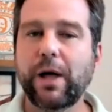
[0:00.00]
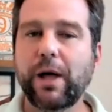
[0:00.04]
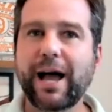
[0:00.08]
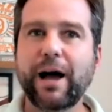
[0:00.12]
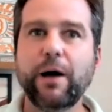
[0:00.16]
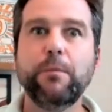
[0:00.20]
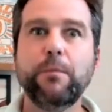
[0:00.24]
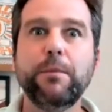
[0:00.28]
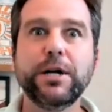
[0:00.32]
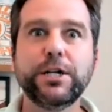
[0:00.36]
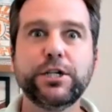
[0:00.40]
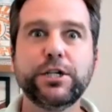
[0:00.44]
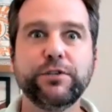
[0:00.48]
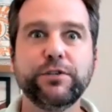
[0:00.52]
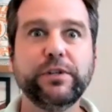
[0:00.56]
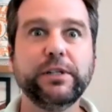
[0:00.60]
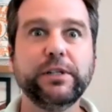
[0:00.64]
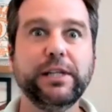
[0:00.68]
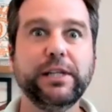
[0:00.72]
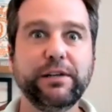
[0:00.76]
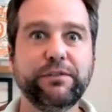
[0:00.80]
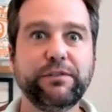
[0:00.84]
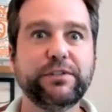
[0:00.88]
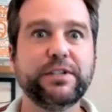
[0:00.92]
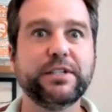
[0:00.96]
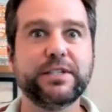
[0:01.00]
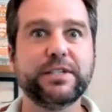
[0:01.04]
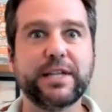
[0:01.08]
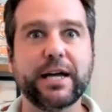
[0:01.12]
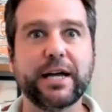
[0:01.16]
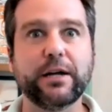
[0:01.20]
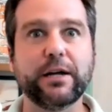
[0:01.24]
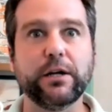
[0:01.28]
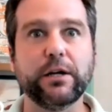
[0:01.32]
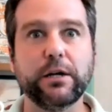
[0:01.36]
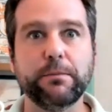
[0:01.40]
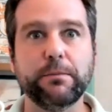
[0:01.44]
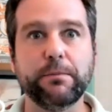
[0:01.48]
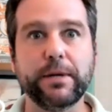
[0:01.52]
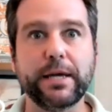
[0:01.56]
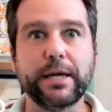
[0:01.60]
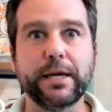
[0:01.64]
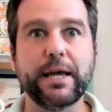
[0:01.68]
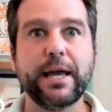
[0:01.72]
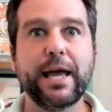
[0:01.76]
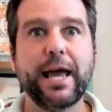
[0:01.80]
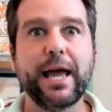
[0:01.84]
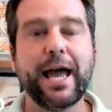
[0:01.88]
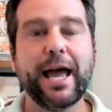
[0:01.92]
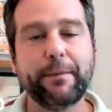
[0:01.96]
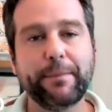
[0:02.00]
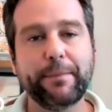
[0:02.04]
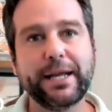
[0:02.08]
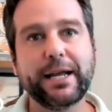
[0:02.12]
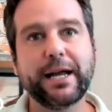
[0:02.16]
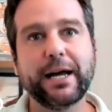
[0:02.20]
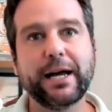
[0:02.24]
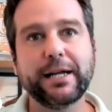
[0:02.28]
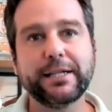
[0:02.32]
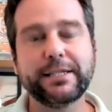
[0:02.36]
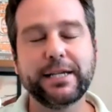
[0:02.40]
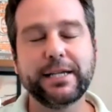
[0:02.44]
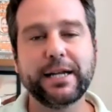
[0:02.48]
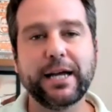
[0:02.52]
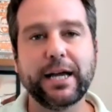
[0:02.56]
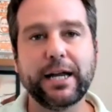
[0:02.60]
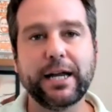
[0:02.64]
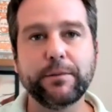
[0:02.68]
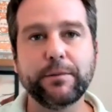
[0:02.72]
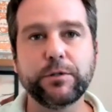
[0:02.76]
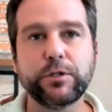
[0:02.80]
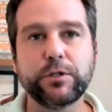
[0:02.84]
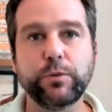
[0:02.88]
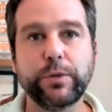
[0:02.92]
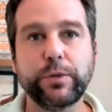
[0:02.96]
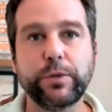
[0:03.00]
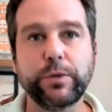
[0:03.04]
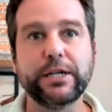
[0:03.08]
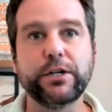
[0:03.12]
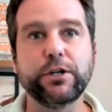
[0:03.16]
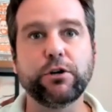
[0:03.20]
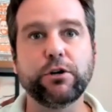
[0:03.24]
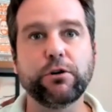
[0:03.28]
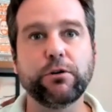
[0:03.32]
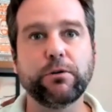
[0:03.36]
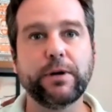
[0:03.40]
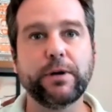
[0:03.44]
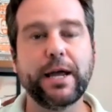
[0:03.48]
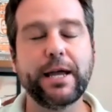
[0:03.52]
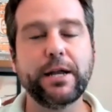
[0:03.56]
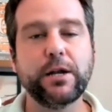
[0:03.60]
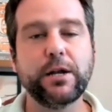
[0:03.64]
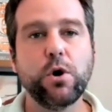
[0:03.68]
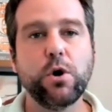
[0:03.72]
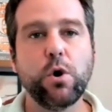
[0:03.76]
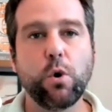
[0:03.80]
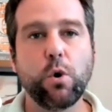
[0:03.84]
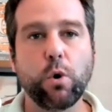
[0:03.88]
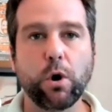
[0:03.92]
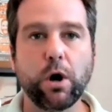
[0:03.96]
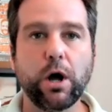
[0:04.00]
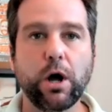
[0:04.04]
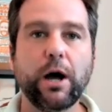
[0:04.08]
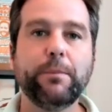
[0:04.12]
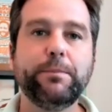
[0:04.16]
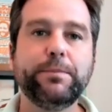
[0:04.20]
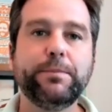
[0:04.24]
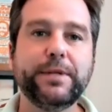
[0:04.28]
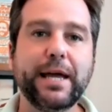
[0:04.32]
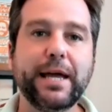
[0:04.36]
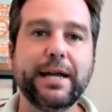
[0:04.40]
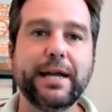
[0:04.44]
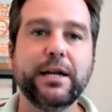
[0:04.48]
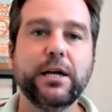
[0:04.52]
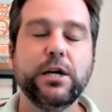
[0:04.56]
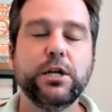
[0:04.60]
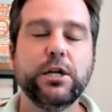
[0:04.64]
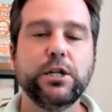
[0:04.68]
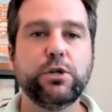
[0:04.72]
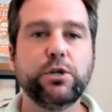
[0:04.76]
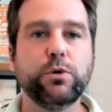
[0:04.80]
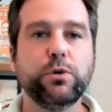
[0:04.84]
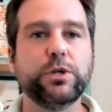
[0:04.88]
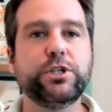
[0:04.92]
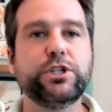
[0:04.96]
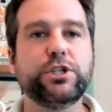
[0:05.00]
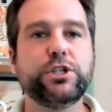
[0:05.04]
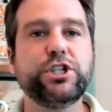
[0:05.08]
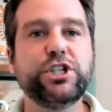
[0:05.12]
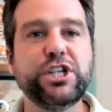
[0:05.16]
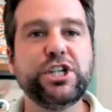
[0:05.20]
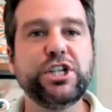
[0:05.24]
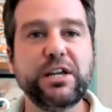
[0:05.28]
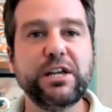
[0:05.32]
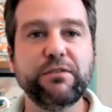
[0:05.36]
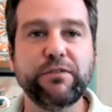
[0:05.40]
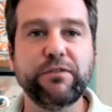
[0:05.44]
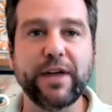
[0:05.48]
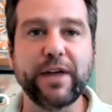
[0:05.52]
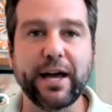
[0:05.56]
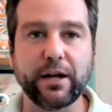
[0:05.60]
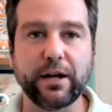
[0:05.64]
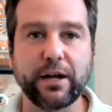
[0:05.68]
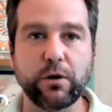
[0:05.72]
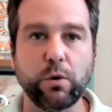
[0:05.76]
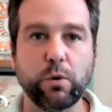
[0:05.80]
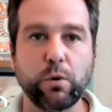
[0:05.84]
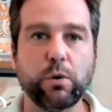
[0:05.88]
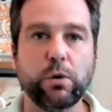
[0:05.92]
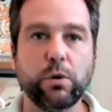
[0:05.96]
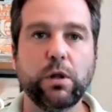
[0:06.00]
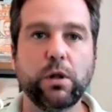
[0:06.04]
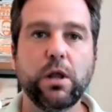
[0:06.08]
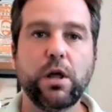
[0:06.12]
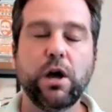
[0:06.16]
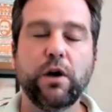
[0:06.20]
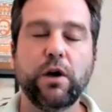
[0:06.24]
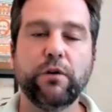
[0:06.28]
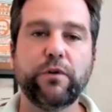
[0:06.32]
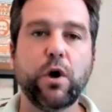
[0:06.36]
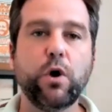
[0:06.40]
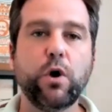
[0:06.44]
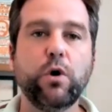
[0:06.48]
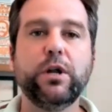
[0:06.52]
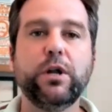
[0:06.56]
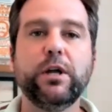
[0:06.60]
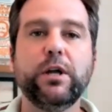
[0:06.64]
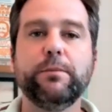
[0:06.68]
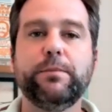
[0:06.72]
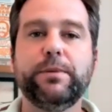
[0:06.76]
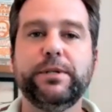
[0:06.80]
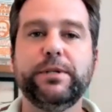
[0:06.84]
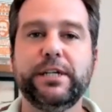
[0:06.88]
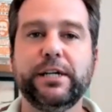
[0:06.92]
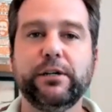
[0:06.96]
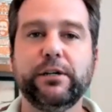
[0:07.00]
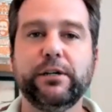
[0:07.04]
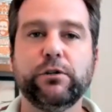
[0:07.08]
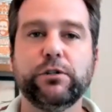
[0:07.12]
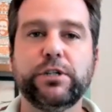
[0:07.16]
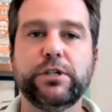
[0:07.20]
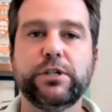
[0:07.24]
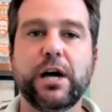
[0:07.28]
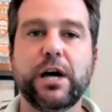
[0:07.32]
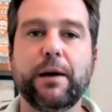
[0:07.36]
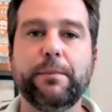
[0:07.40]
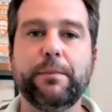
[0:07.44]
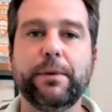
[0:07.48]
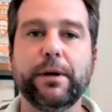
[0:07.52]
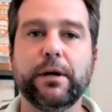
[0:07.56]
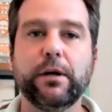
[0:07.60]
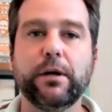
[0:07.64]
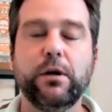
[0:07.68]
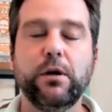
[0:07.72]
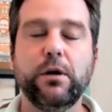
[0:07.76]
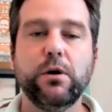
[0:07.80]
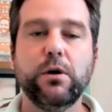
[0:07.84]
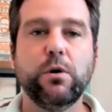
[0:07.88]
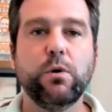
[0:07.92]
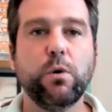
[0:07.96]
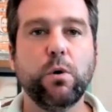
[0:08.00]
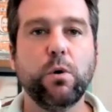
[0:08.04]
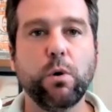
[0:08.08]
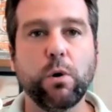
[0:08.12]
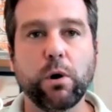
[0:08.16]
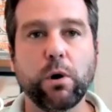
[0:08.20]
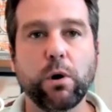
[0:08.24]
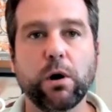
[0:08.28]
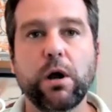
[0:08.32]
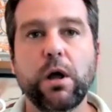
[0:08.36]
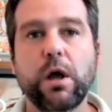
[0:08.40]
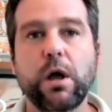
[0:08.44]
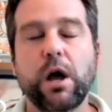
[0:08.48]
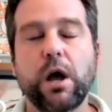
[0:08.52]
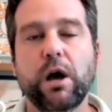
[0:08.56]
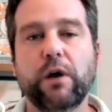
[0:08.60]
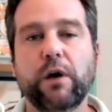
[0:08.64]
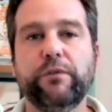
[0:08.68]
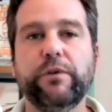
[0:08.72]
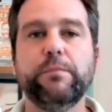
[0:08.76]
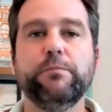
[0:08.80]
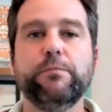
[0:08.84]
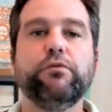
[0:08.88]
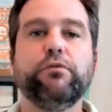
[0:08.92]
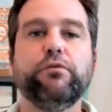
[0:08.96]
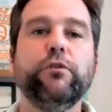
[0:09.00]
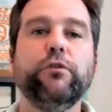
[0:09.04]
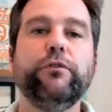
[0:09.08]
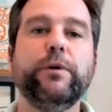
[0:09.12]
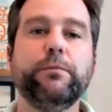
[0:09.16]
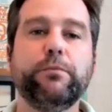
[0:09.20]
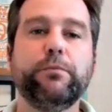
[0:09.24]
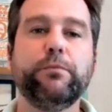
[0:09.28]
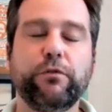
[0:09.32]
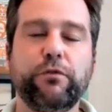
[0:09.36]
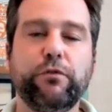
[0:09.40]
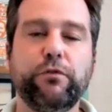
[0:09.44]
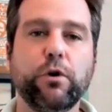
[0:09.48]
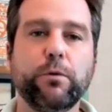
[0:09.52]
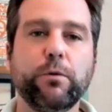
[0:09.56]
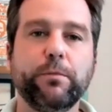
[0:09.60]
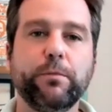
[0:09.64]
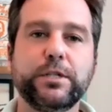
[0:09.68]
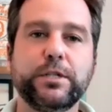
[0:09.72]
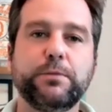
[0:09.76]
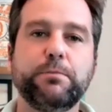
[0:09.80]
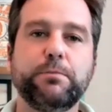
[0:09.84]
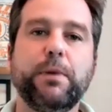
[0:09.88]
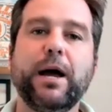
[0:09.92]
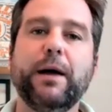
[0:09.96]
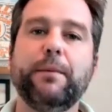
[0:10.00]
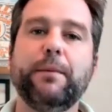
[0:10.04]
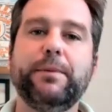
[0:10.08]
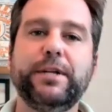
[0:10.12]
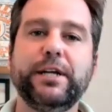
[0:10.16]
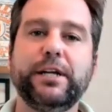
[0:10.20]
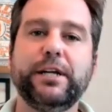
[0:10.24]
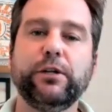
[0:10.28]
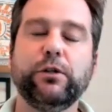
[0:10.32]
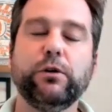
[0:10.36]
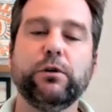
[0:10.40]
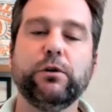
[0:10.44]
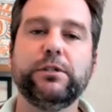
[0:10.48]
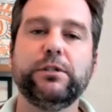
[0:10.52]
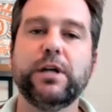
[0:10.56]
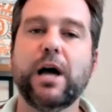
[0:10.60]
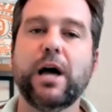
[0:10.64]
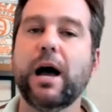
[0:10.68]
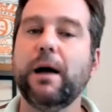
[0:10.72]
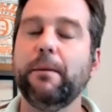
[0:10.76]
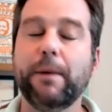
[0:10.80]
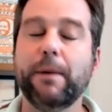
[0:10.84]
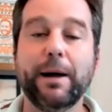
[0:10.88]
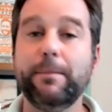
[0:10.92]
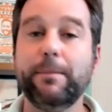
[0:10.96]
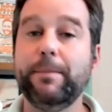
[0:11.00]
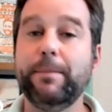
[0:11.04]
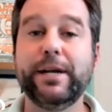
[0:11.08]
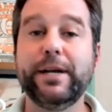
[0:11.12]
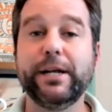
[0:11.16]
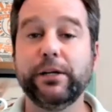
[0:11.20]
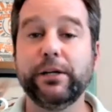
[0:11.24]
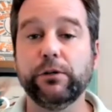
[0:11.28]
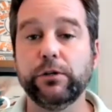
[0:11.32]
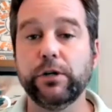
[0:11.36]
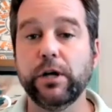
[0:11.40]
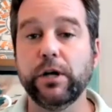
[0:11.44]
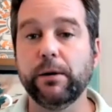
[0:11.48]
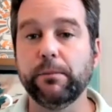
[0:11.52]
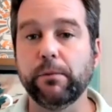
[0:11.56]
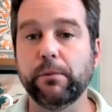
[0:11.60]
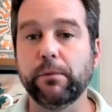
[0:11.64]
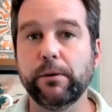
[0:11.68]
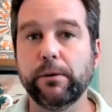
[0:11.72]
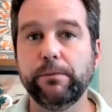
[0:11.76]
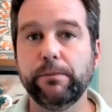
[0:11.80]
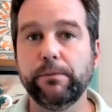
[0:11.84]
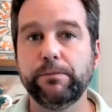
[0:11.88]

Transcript: how much of a lift is that going to be? How many content items do we need to create or update to achieve that goal of owning a particular topic or of improving performance by a particular number?